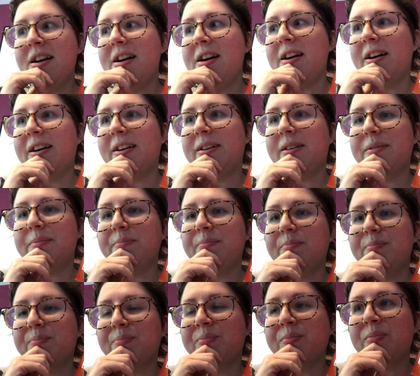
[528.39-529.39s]

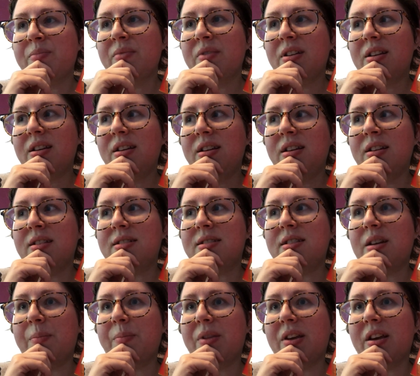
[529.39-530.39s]
It's
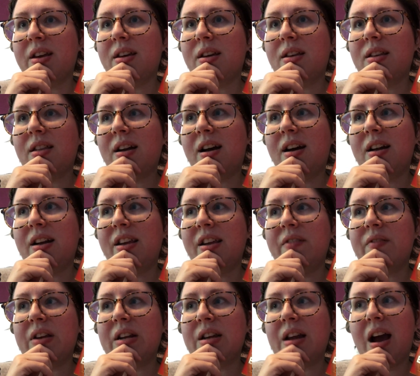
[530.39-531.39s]
something that
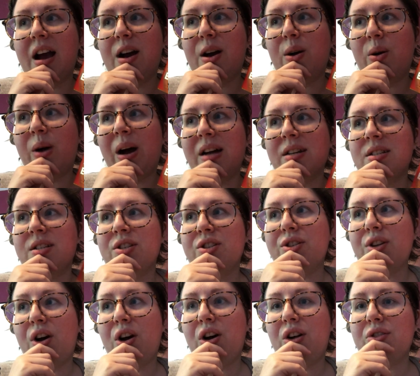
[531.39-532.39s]
even now as an
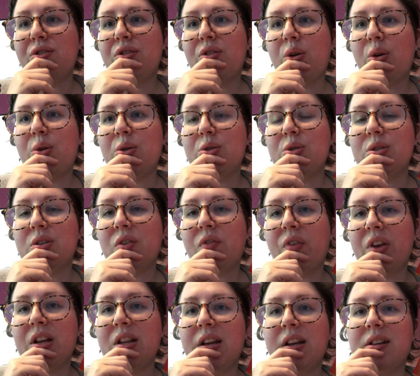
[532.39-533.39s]
adult, those
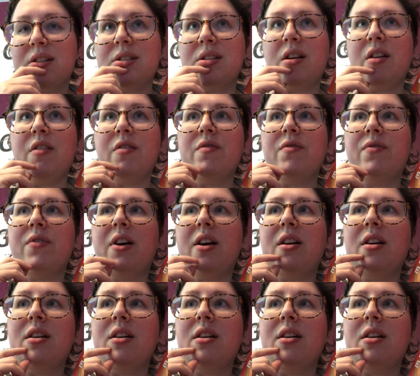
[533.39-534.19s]
feelings of